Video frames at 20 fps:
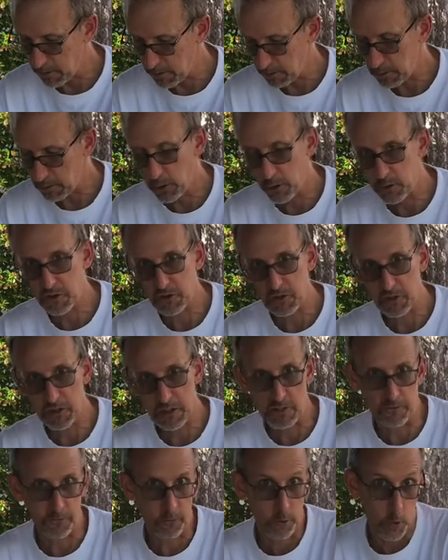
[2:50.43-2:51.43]
closer
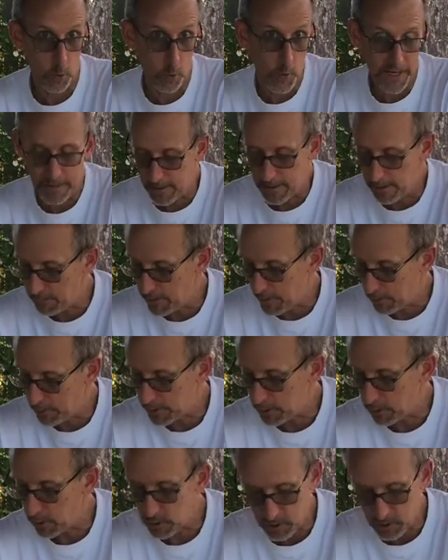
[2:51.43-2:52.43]
here. If we were to weigh them, they would be
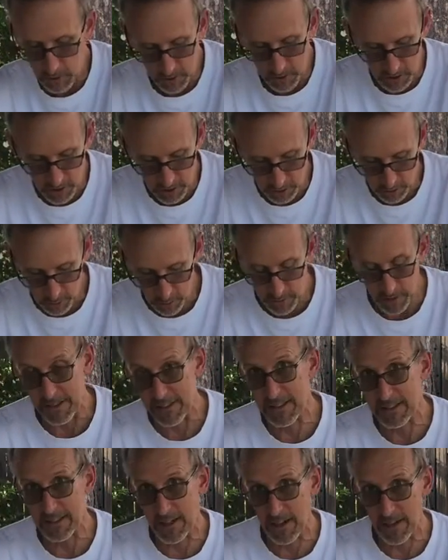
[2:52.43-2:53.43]
closer to 0 than
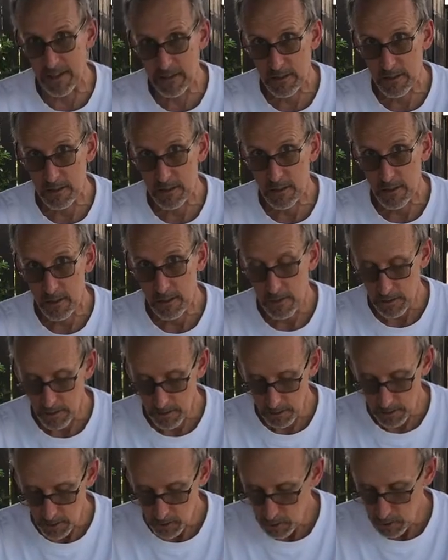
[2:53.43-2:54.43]
these guys.
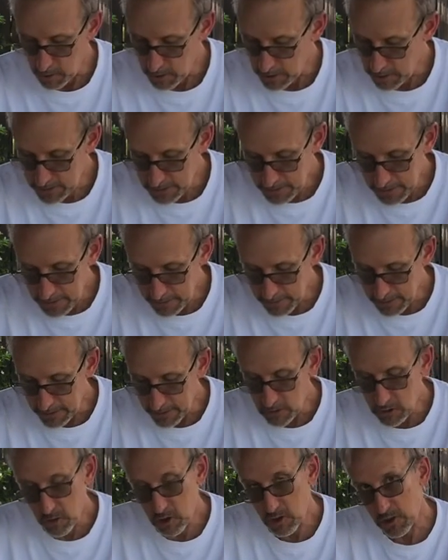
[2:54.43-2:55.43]
So you can see
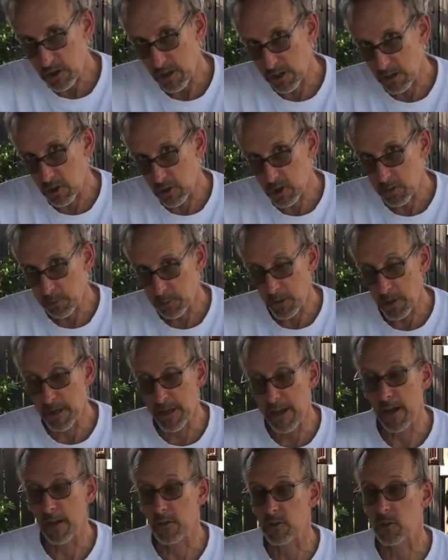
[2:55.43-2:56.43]
things are starting to spread
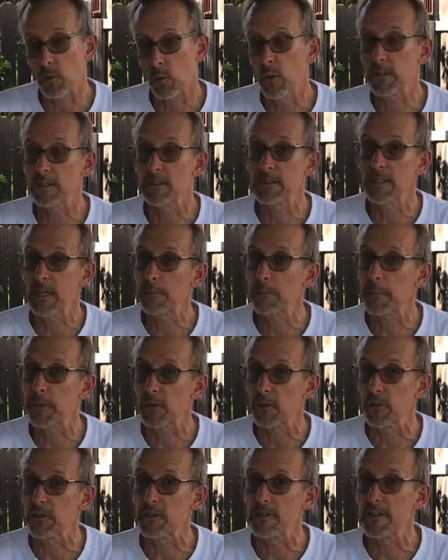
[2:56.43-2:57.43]
out. So what's
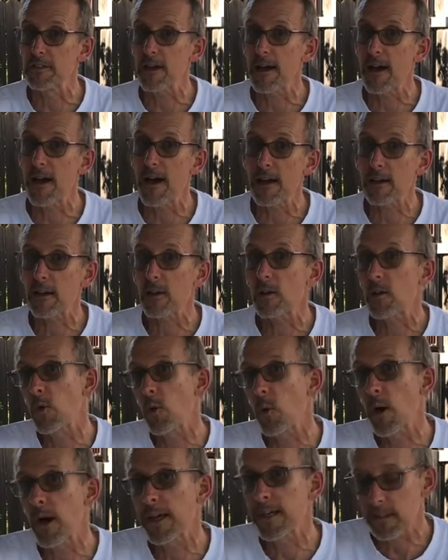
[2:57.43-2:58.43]
typical is not
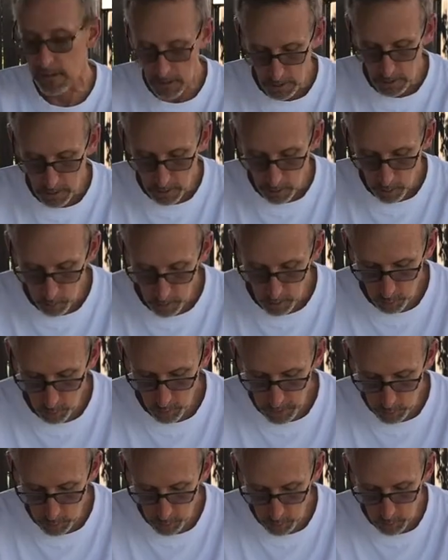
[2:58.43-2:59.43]
quite what it
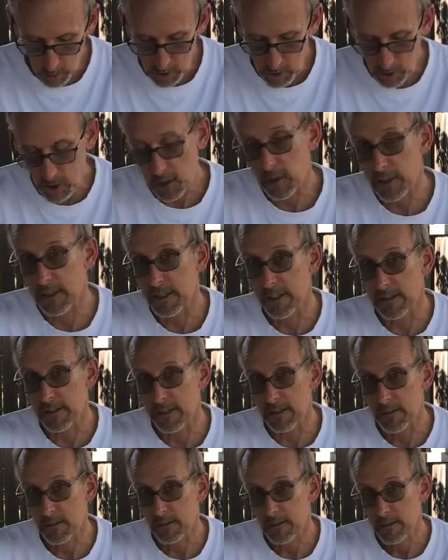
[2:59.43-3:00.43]
was when we were just looking at
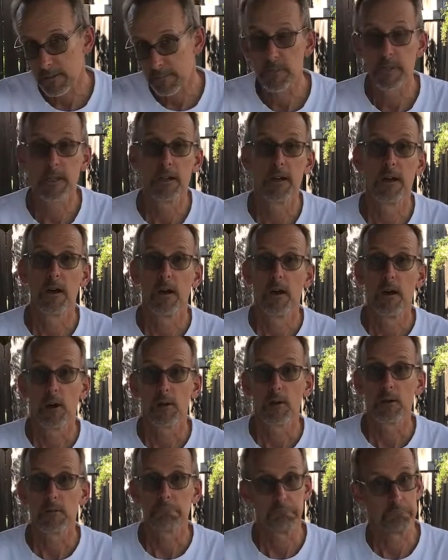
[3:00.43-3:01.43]
this.
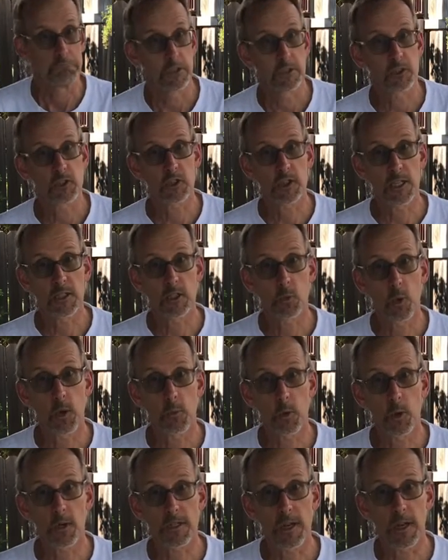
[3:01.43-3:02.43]
Let's change it one
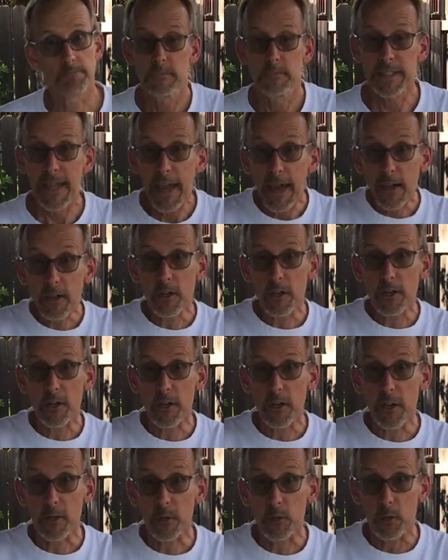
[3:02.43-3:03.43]
more time. Now look at
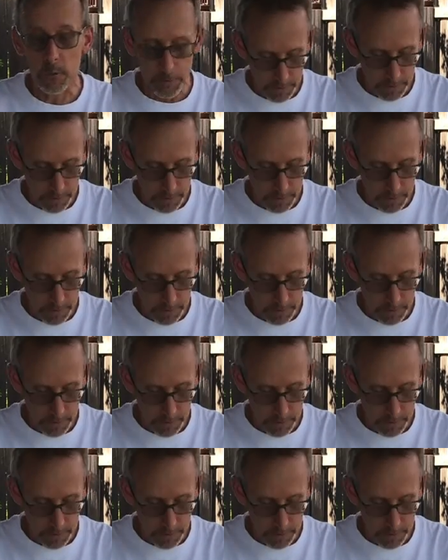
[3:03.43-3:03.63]
our group.